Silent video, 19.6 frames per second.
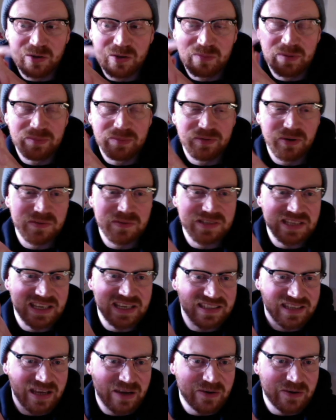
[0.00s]
of people always
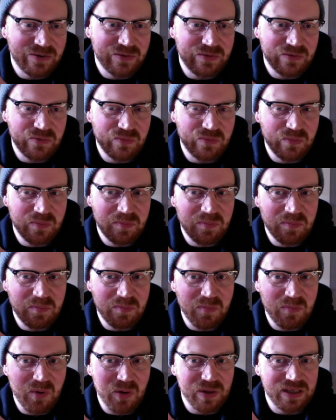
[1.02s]
ask how
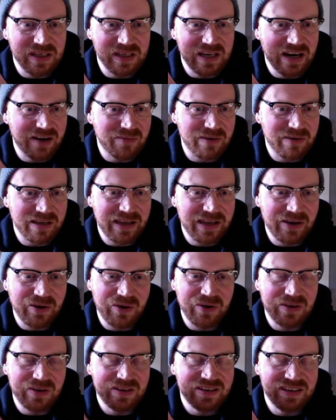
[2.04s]
Molly and Herman get
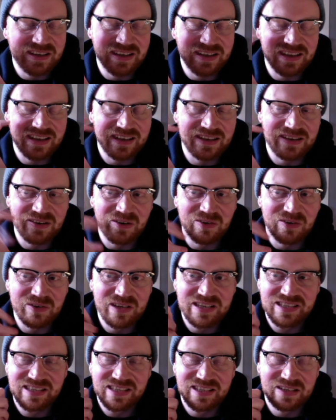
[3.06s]
on, and
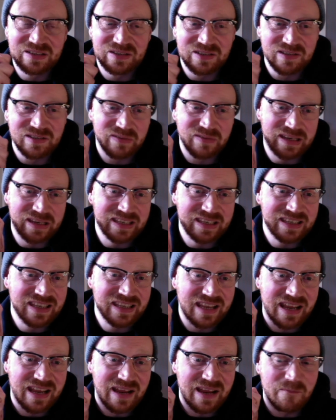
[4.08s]
honestly, they're just fine.
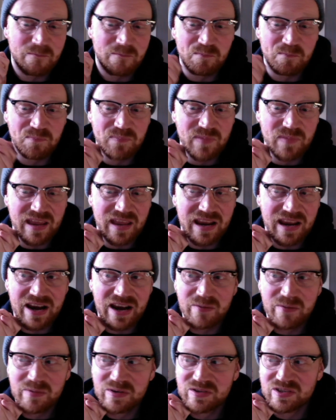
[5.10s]
Um,
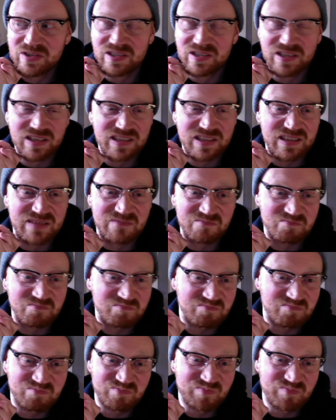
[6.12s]
Herman just doesn't
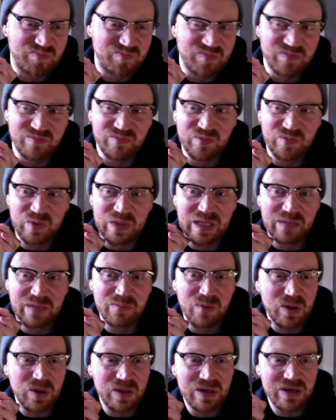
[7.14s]
really
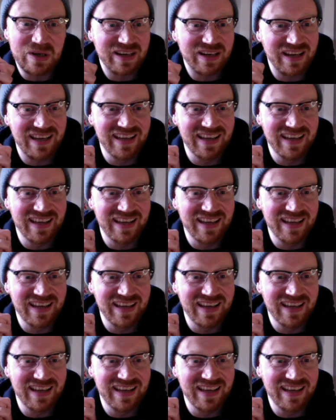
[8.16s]
bother